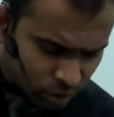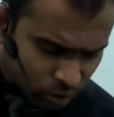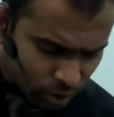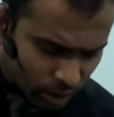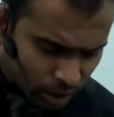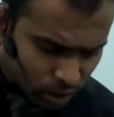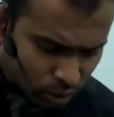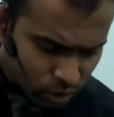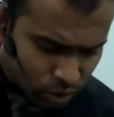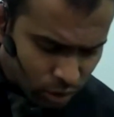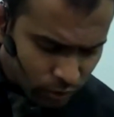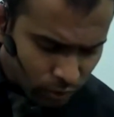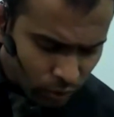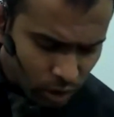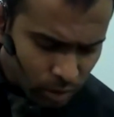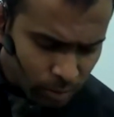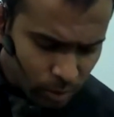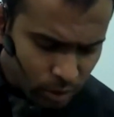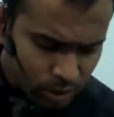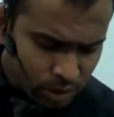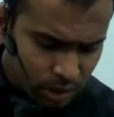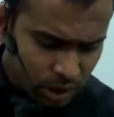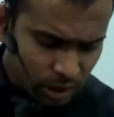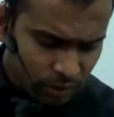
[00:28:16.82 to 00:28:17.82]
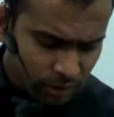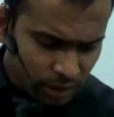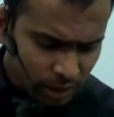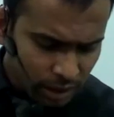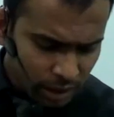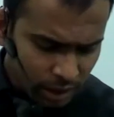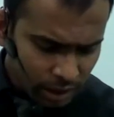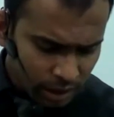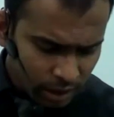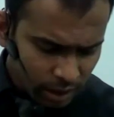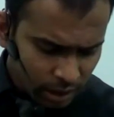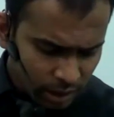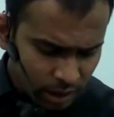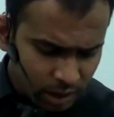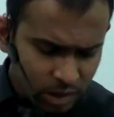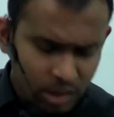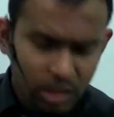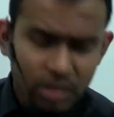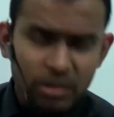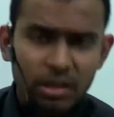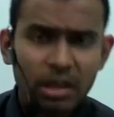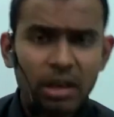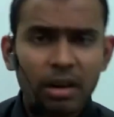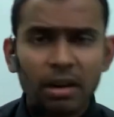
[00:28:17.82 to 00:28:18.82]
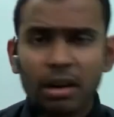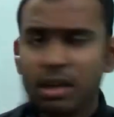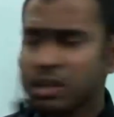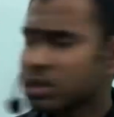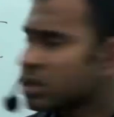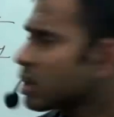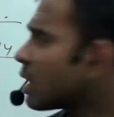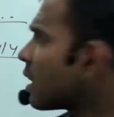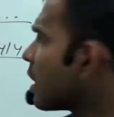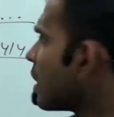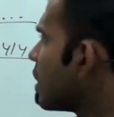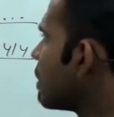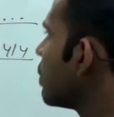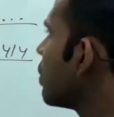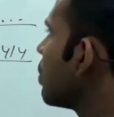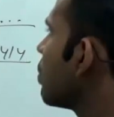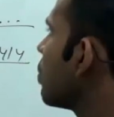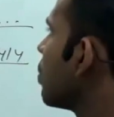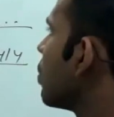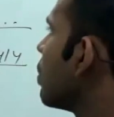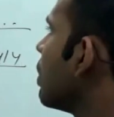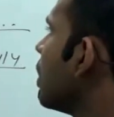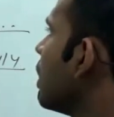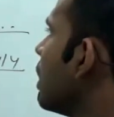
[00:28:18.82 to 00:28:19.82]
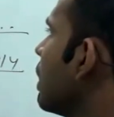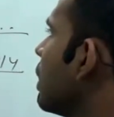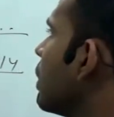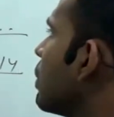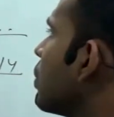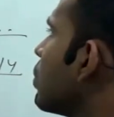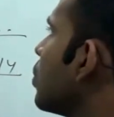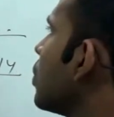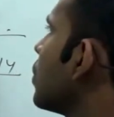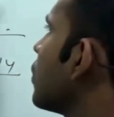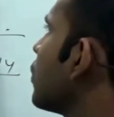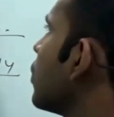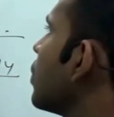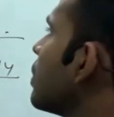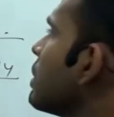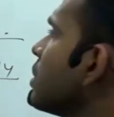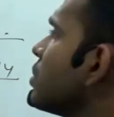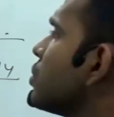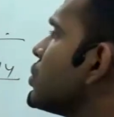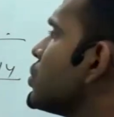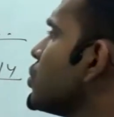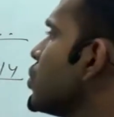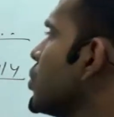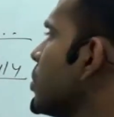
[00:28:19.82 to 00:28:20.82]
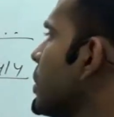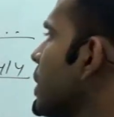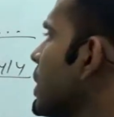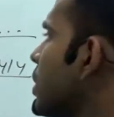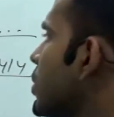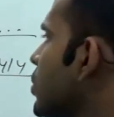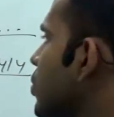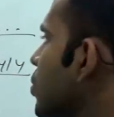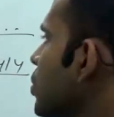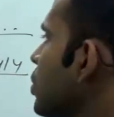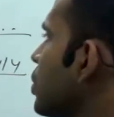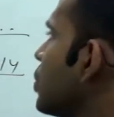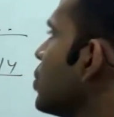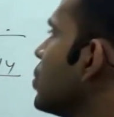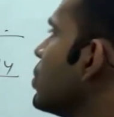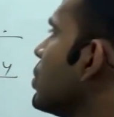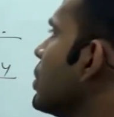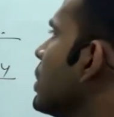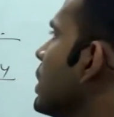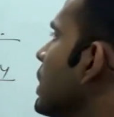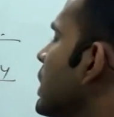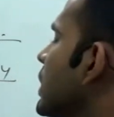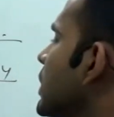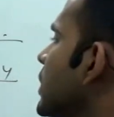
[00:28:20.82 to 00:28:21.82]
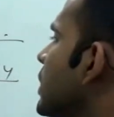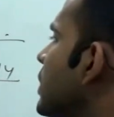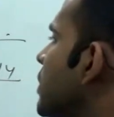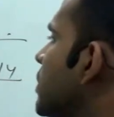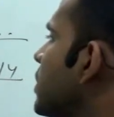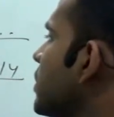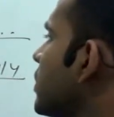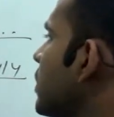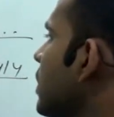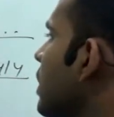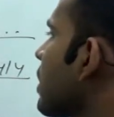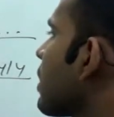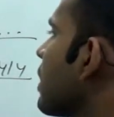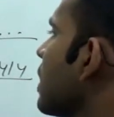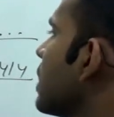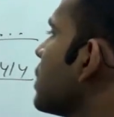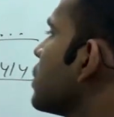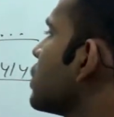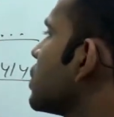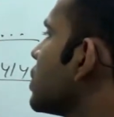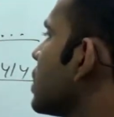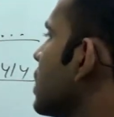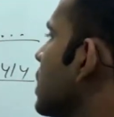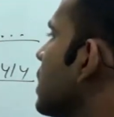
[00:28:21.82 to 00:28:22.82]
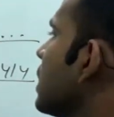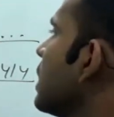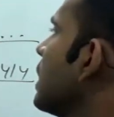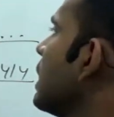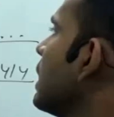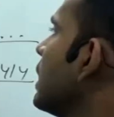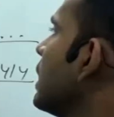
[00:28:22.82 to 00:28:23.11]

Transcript: square roots of all positive integers irrational? No, root 4 is 2, but root 2, this is irrational,